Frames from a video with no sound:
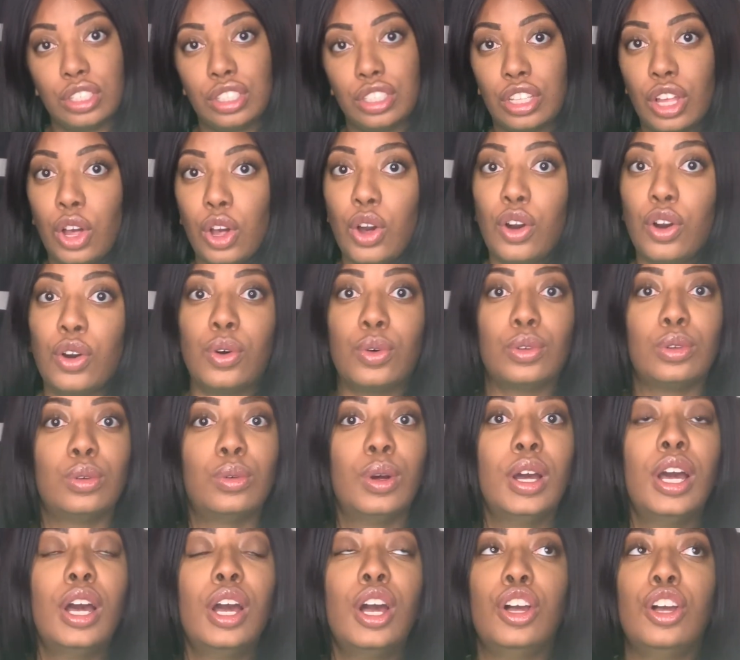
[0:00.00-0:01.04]
So
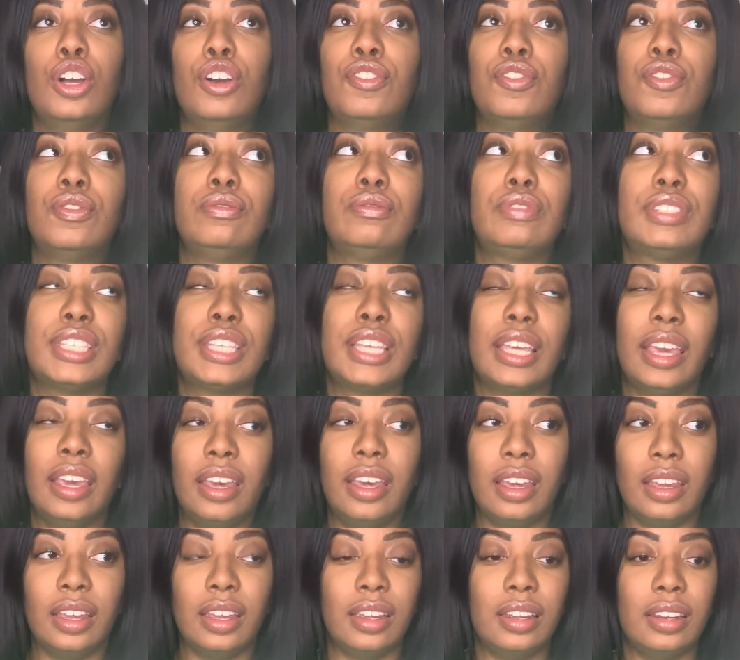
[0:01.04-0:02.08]

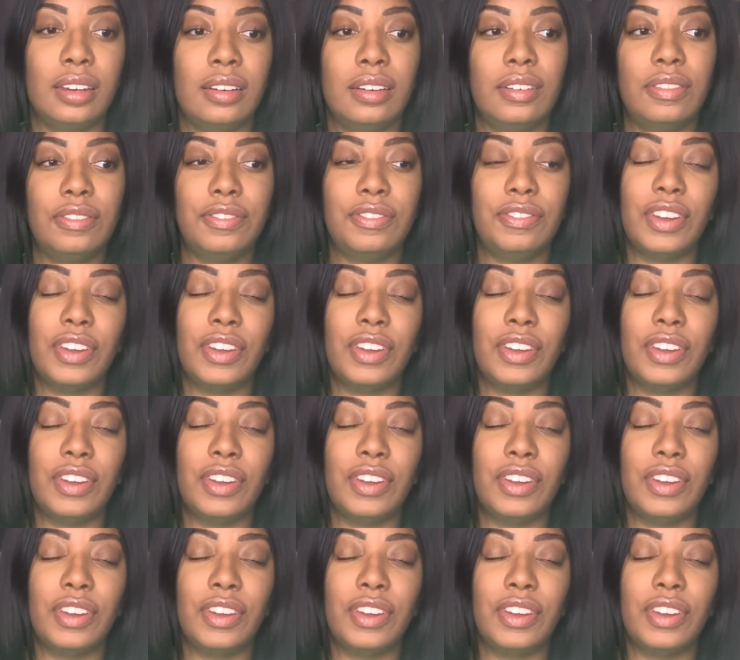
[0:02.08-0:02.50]
10,